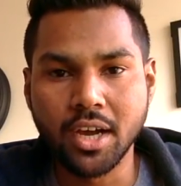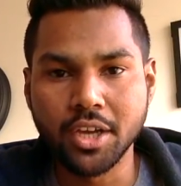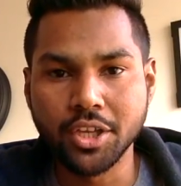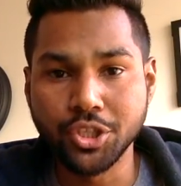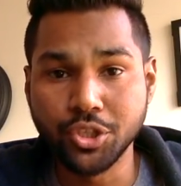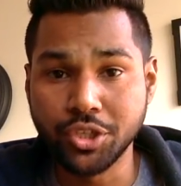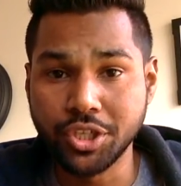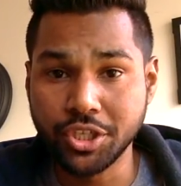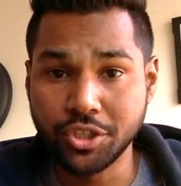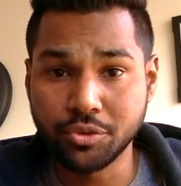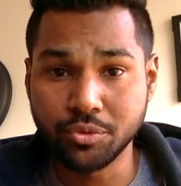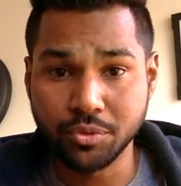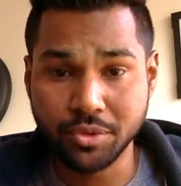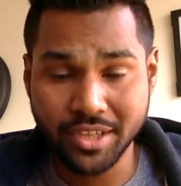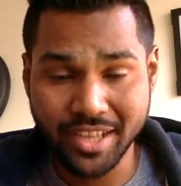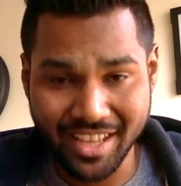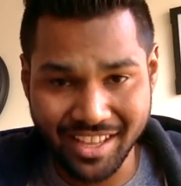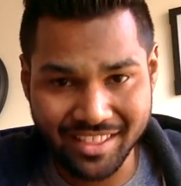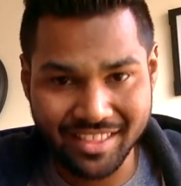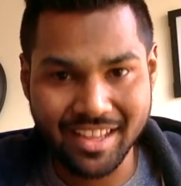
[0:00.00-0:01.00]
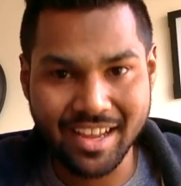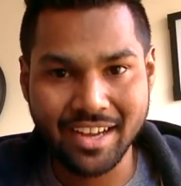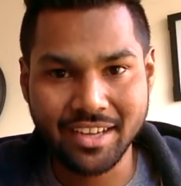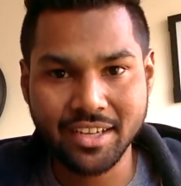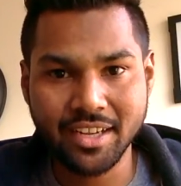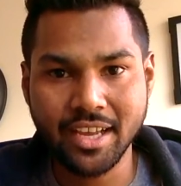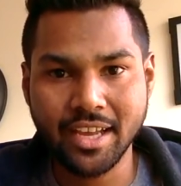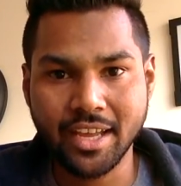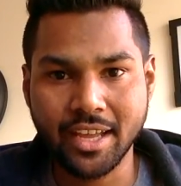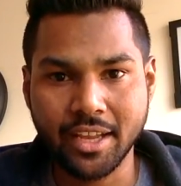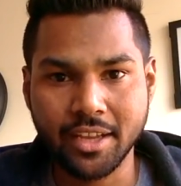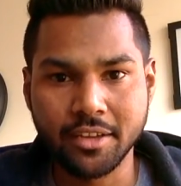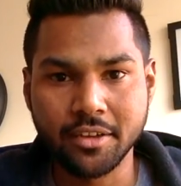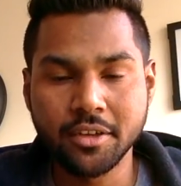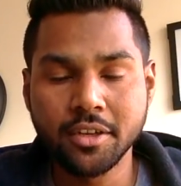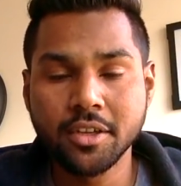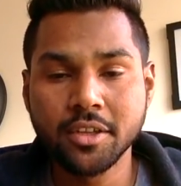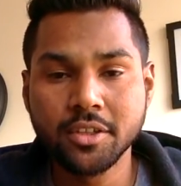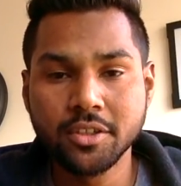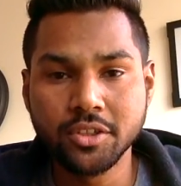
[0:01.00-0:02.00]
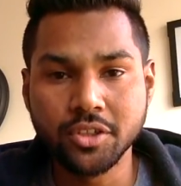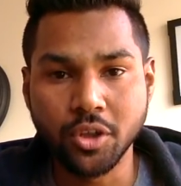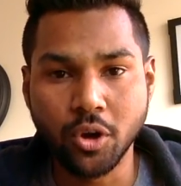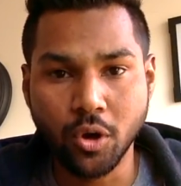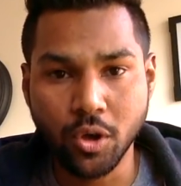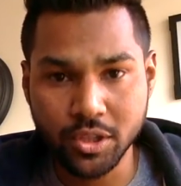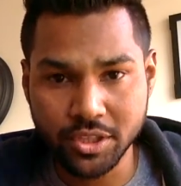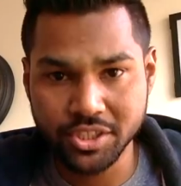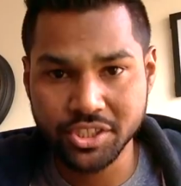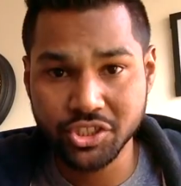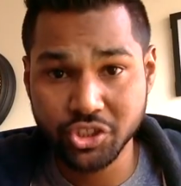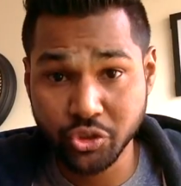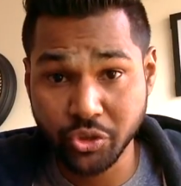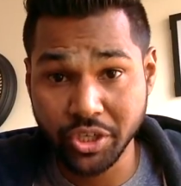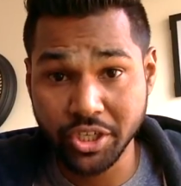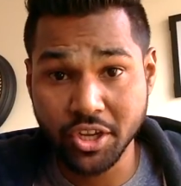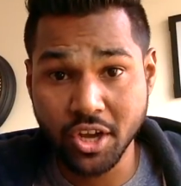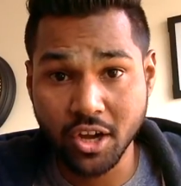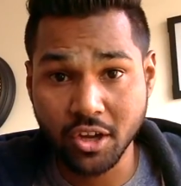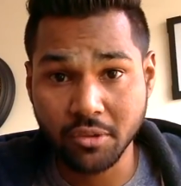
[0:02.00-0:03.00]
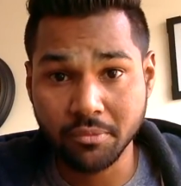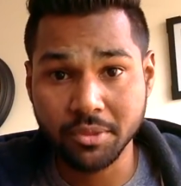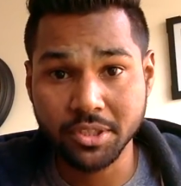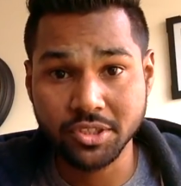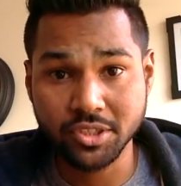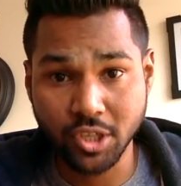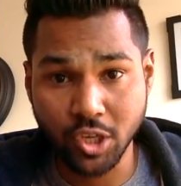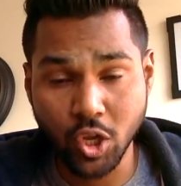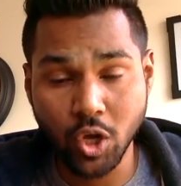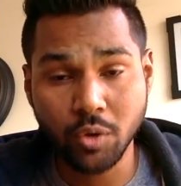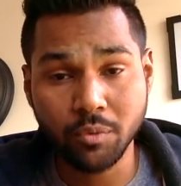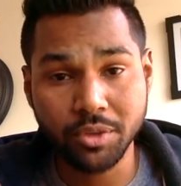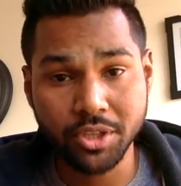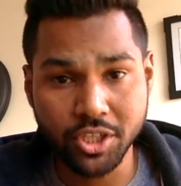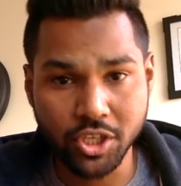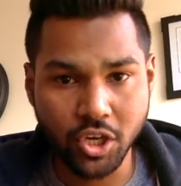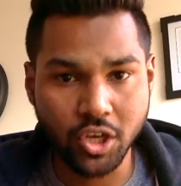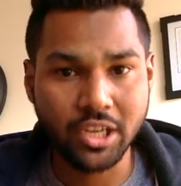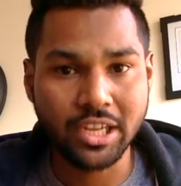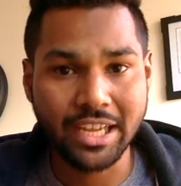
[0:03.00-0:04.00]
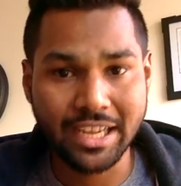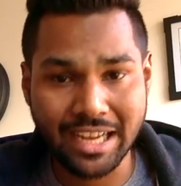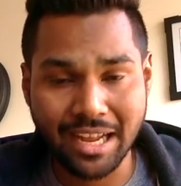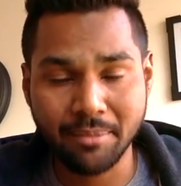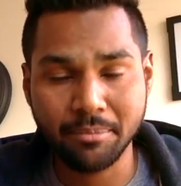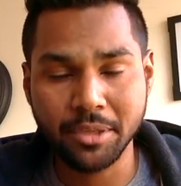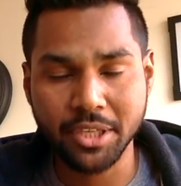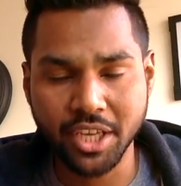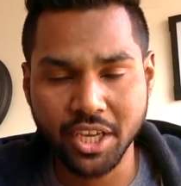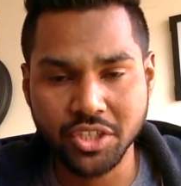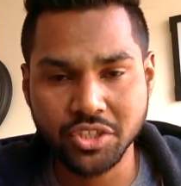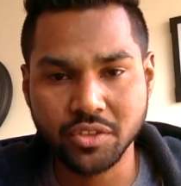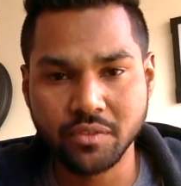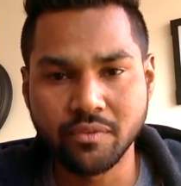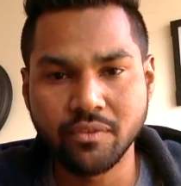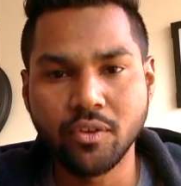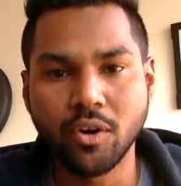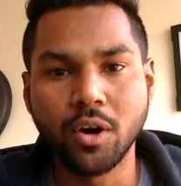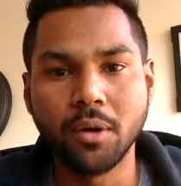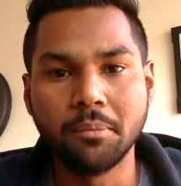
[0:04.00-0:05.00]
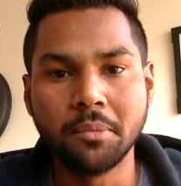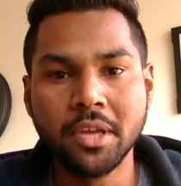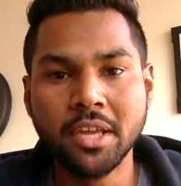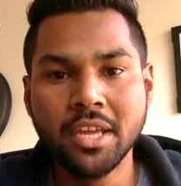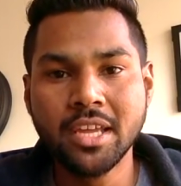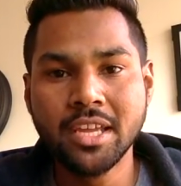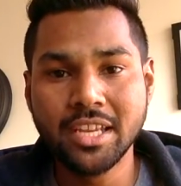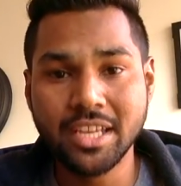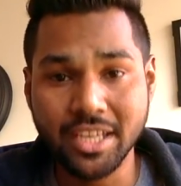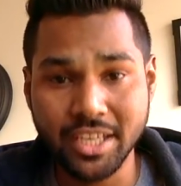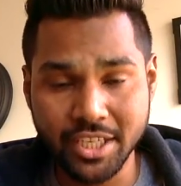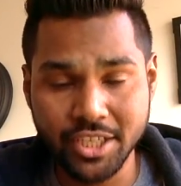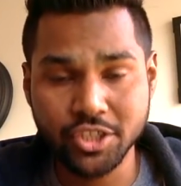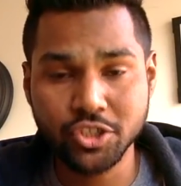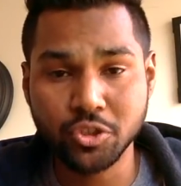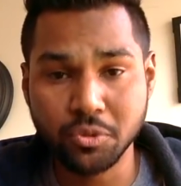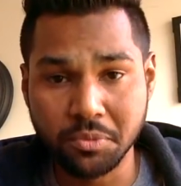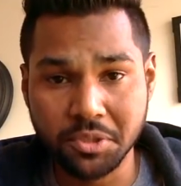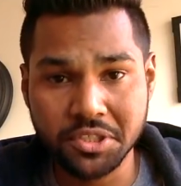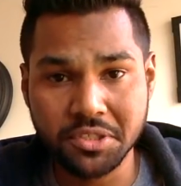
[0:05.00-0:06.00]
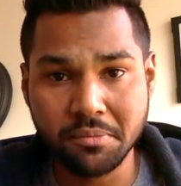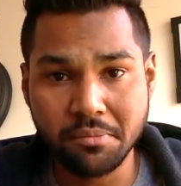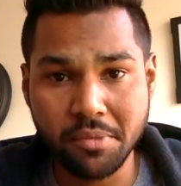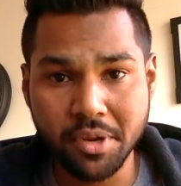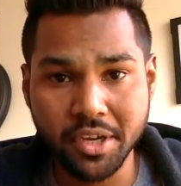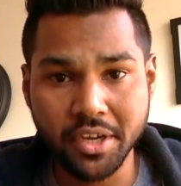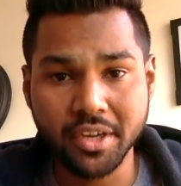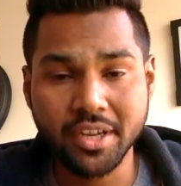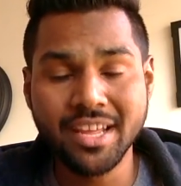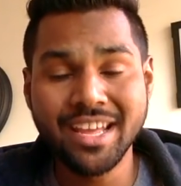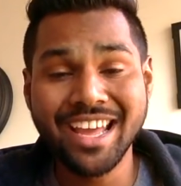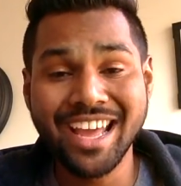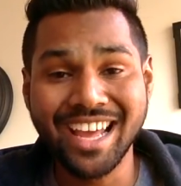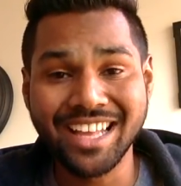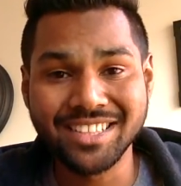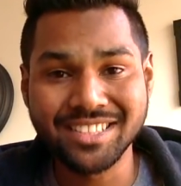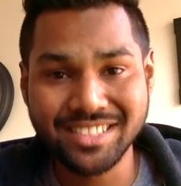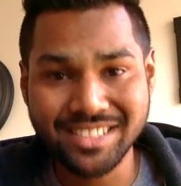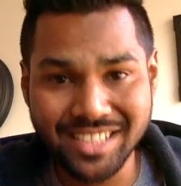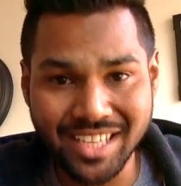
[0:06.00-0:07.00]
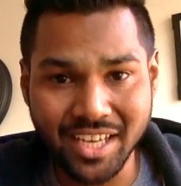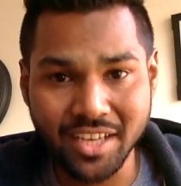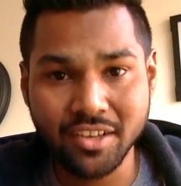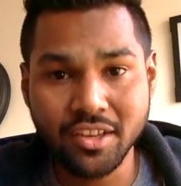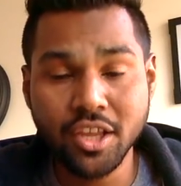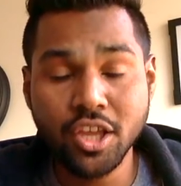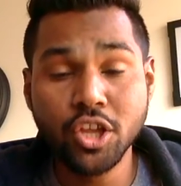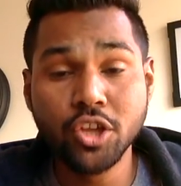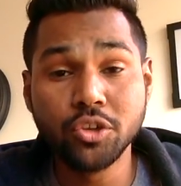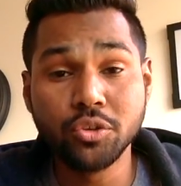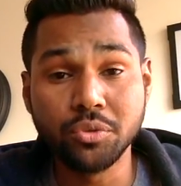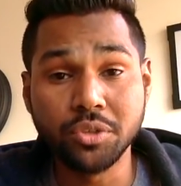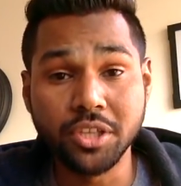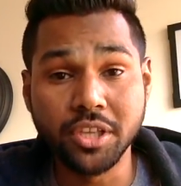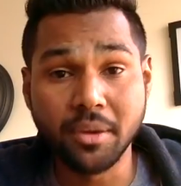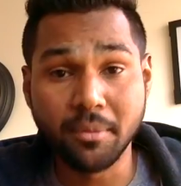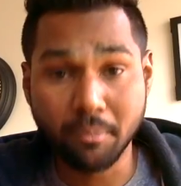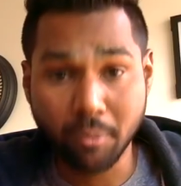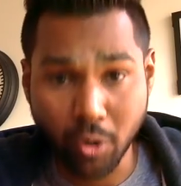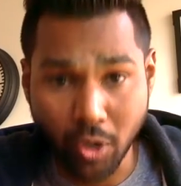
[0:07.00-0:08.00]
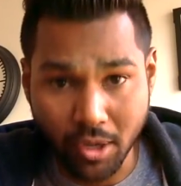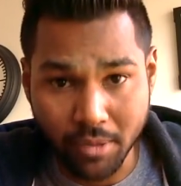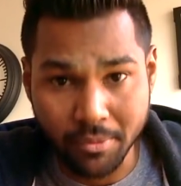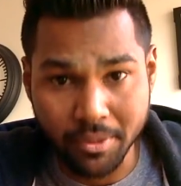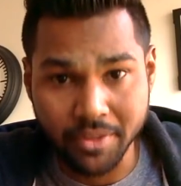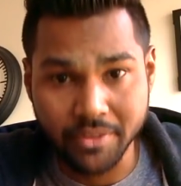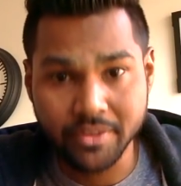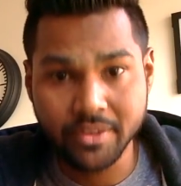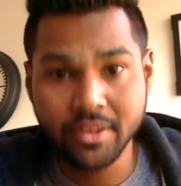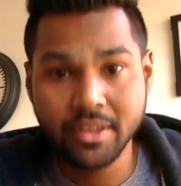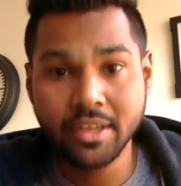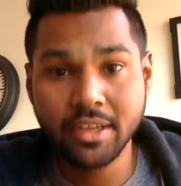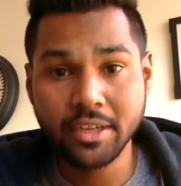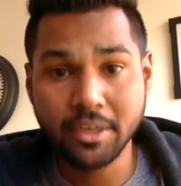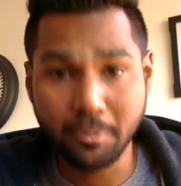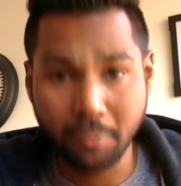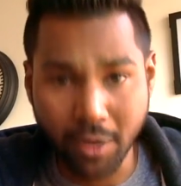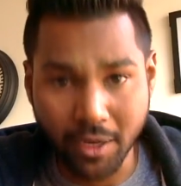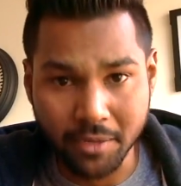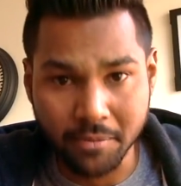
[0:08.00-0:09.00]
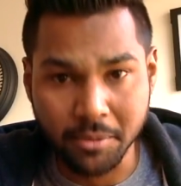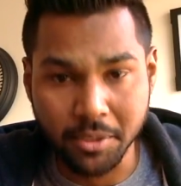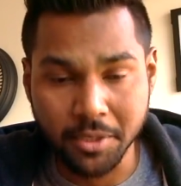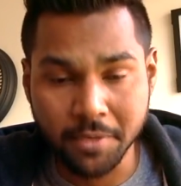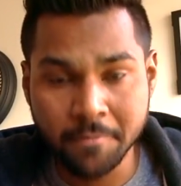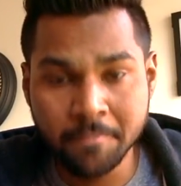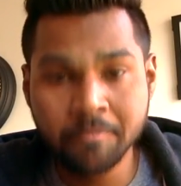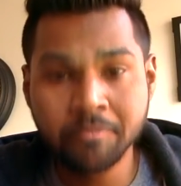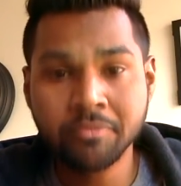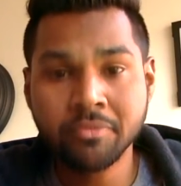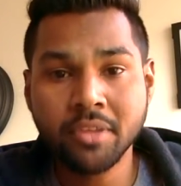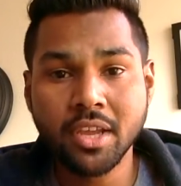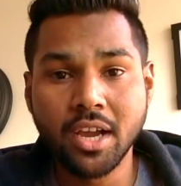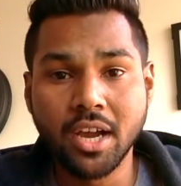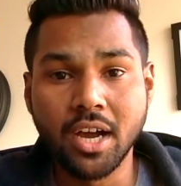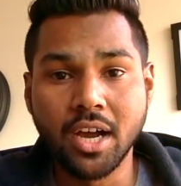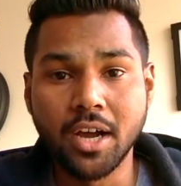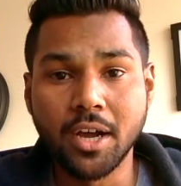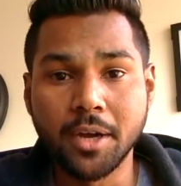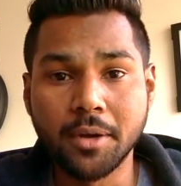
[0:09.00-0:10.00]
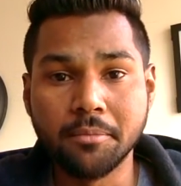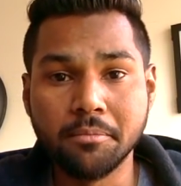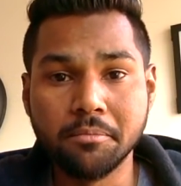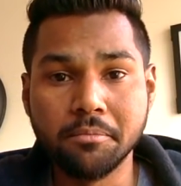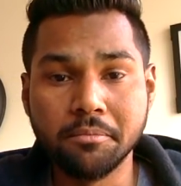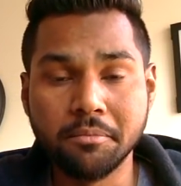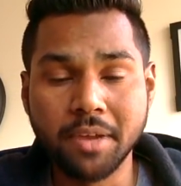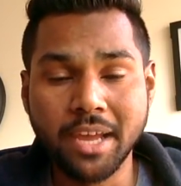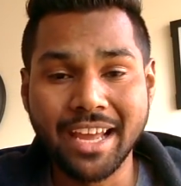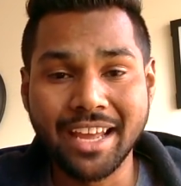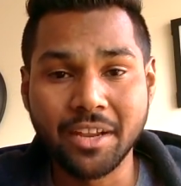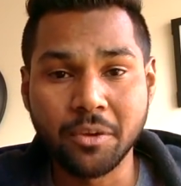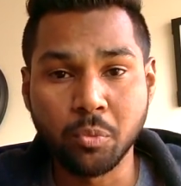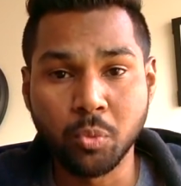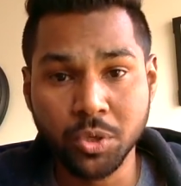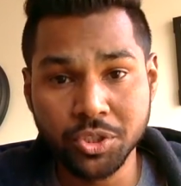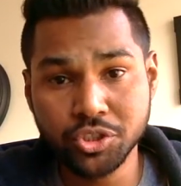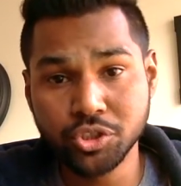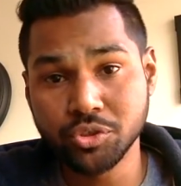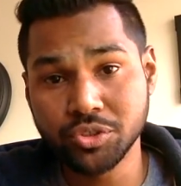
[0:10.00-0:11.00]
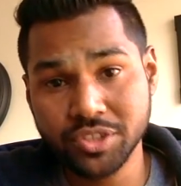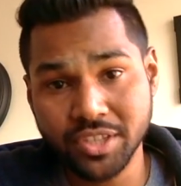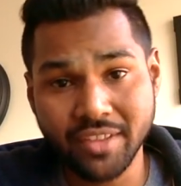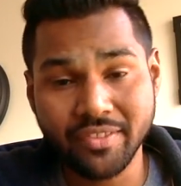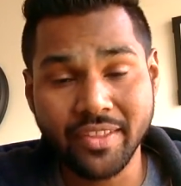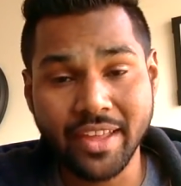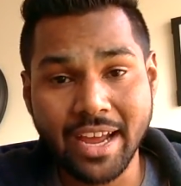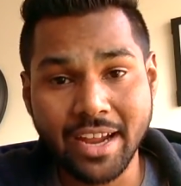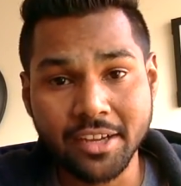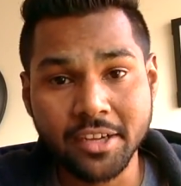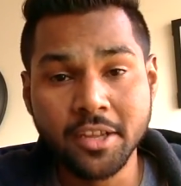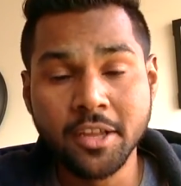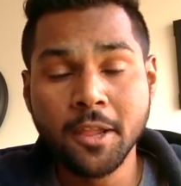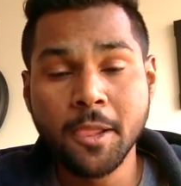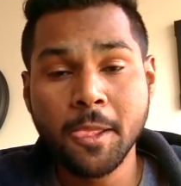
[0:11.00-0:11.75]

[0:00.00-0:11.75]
You need to take that, and all these three documents along with the online application form needs to be submitted and sent to the employment department. And once you send that,